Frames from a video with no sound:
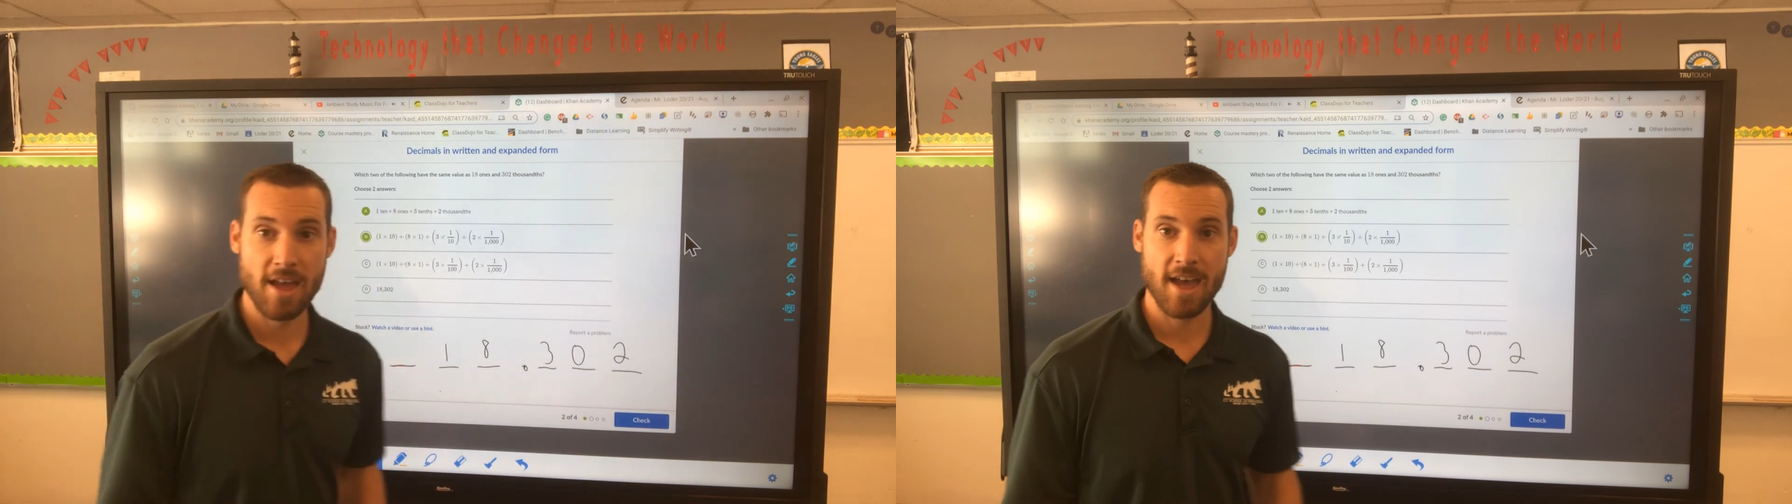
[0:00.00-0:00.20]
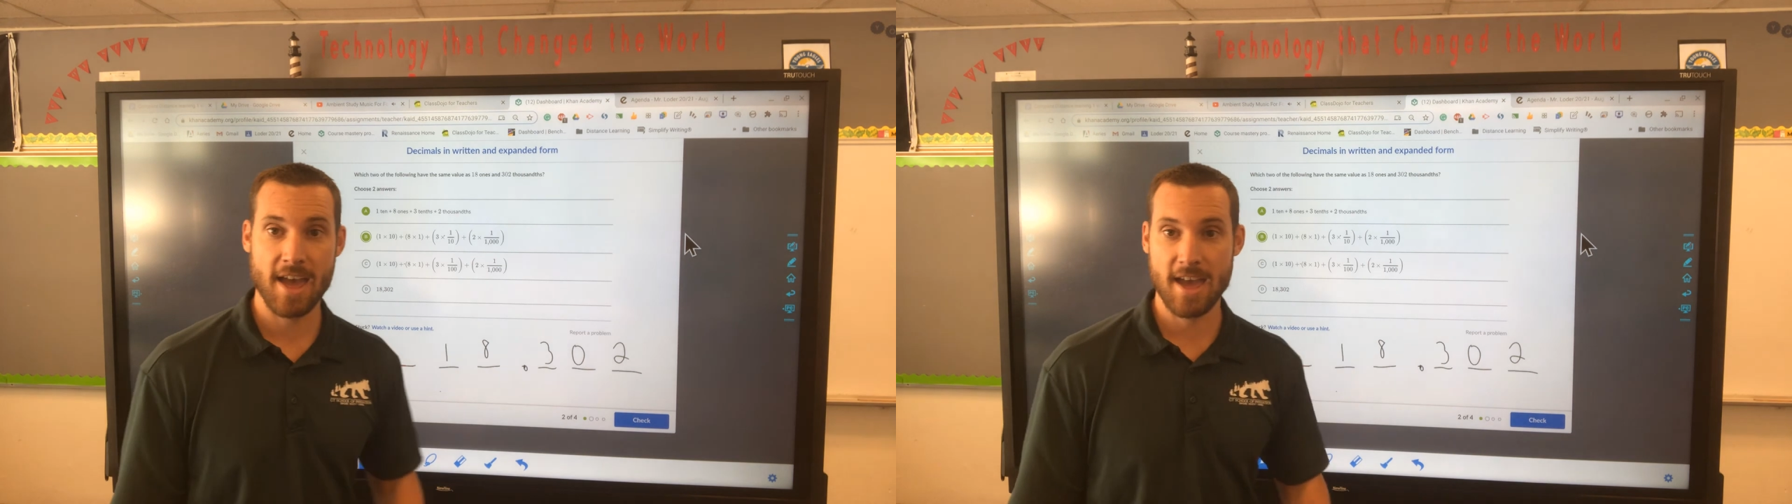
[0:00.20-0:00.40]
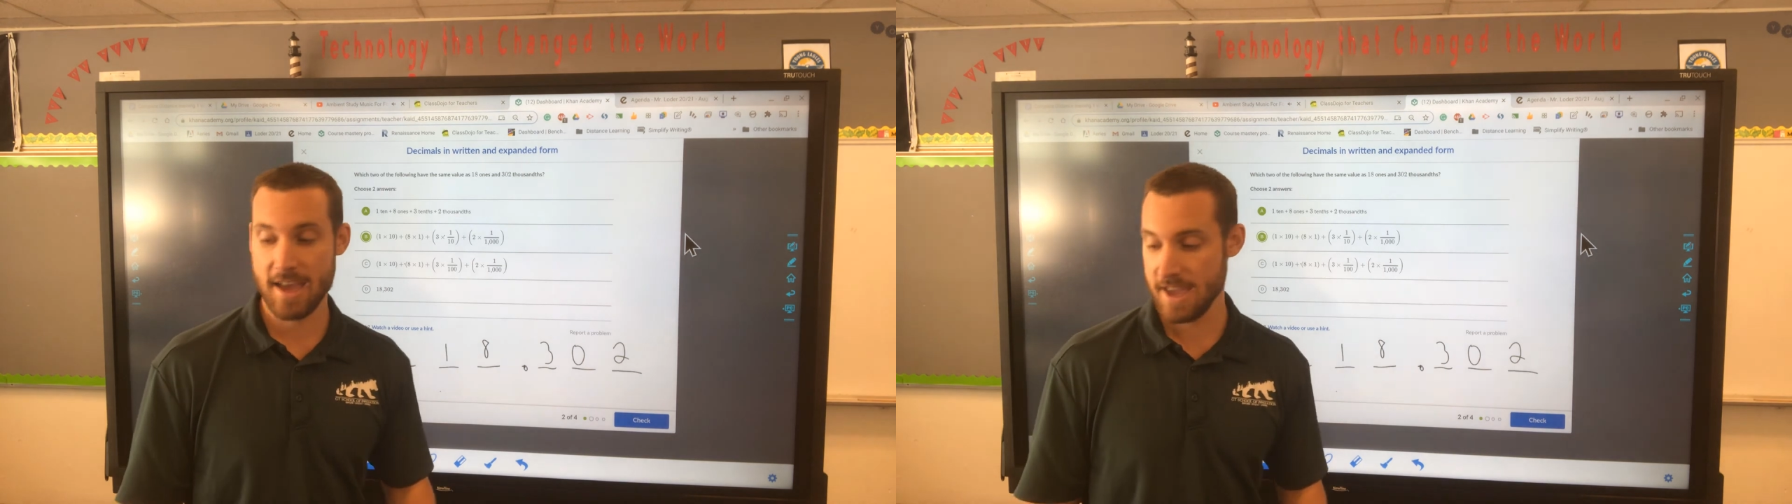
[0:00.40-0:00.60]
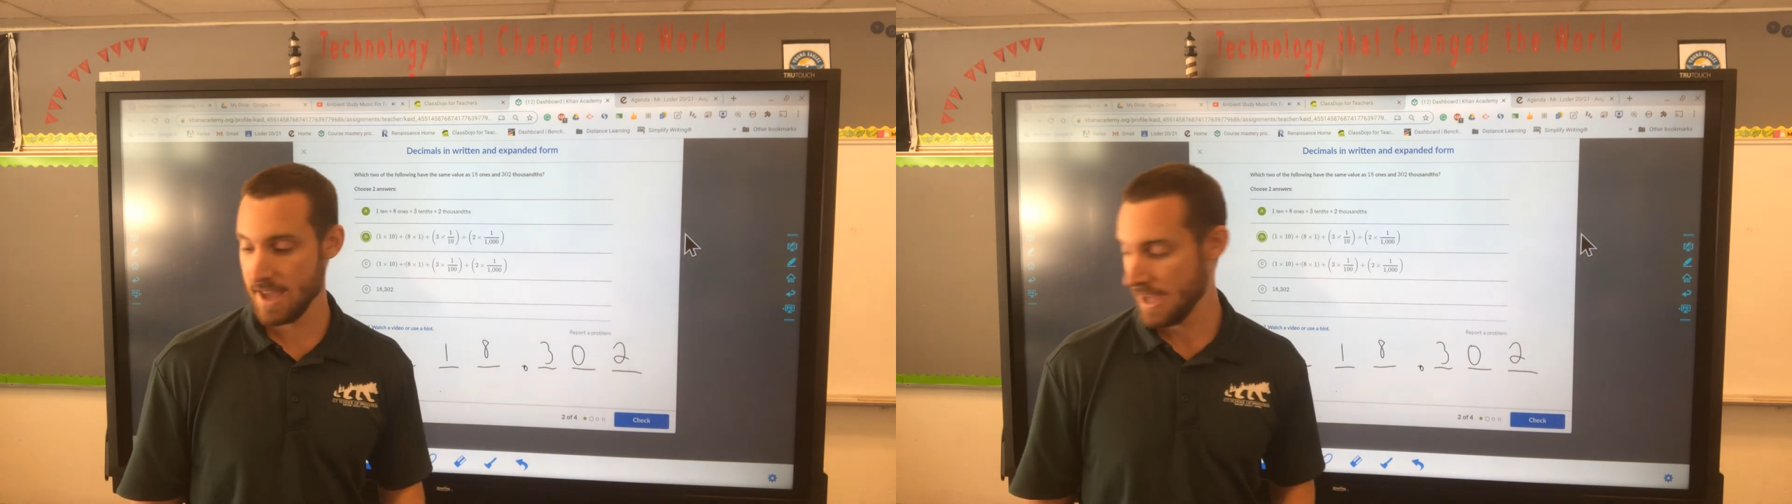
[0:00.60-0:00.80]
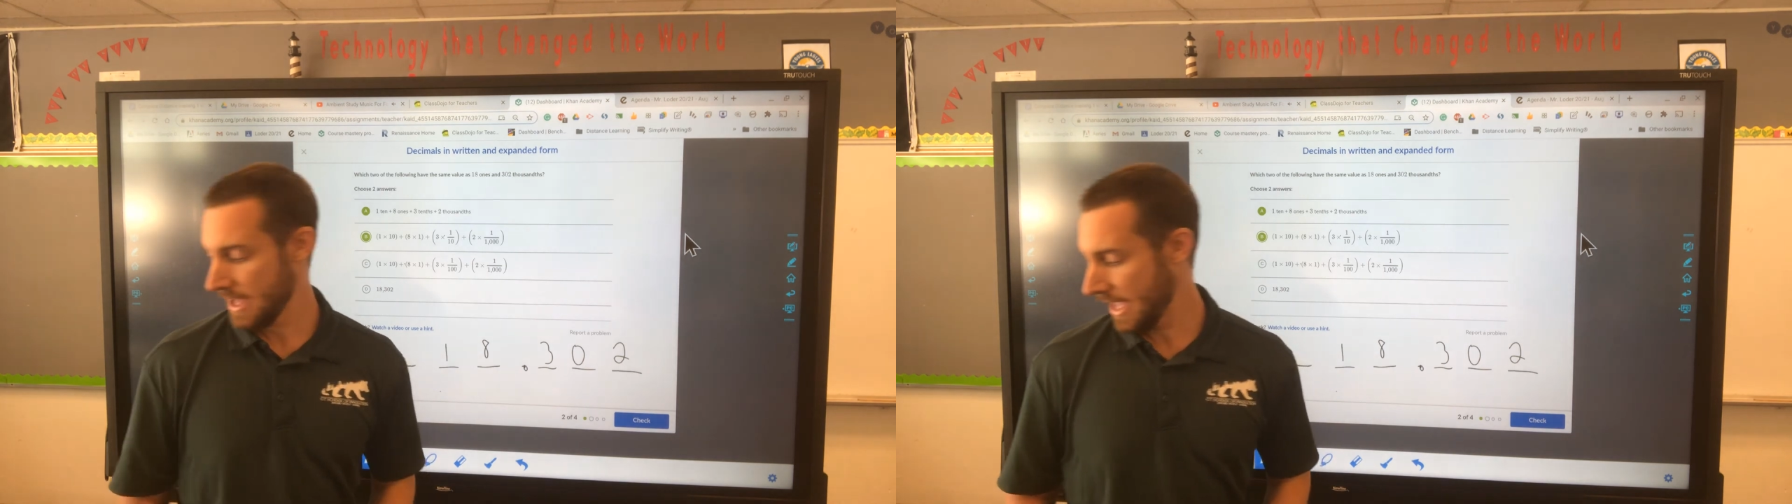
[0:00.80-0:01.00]
A
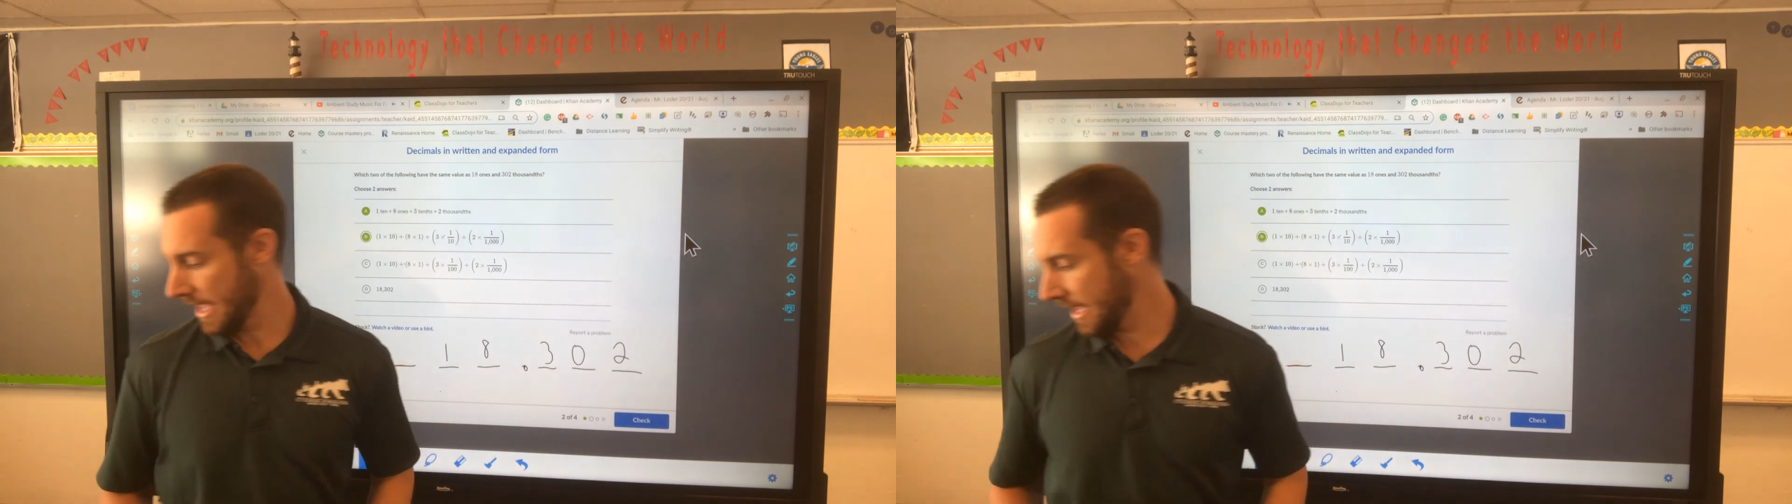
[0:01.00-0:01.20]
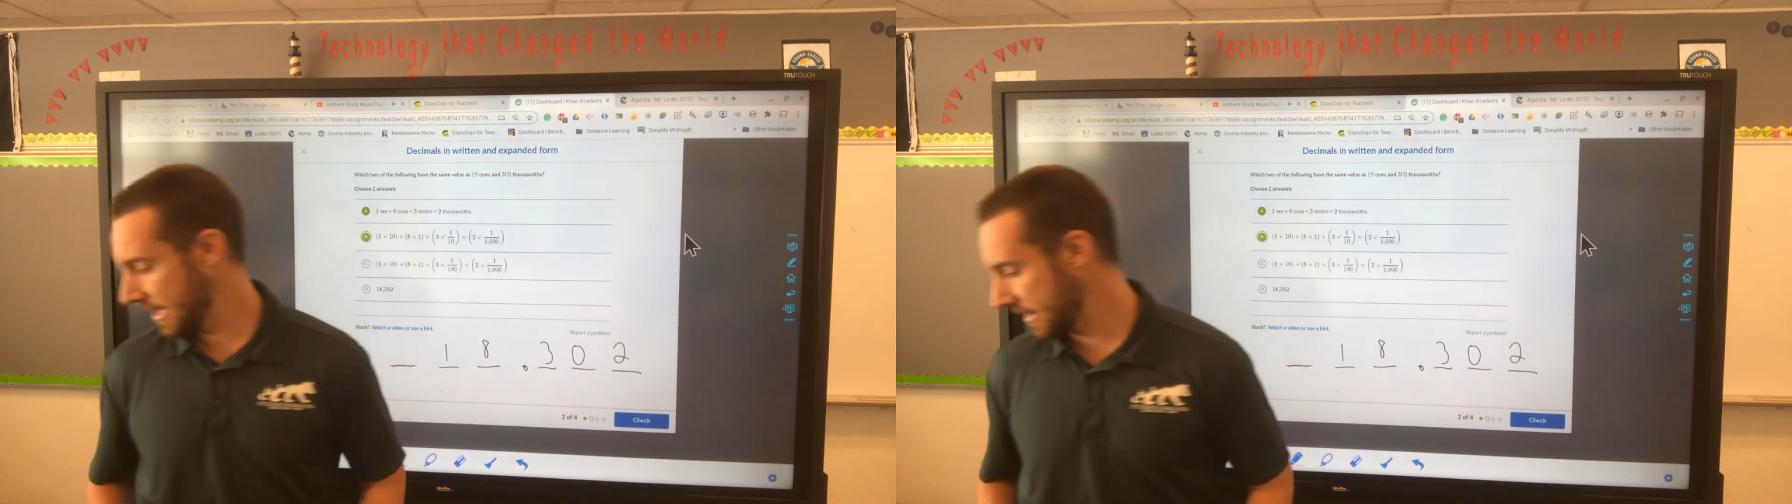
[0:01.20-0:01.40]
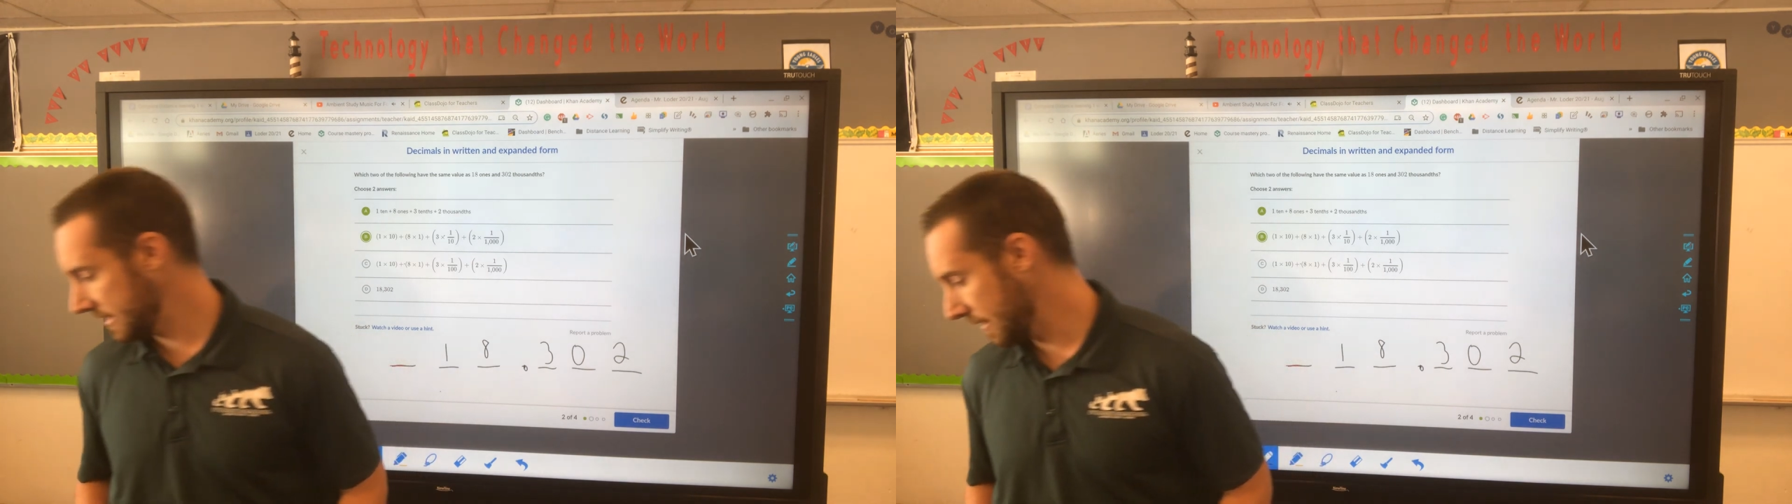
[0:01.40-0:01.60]
and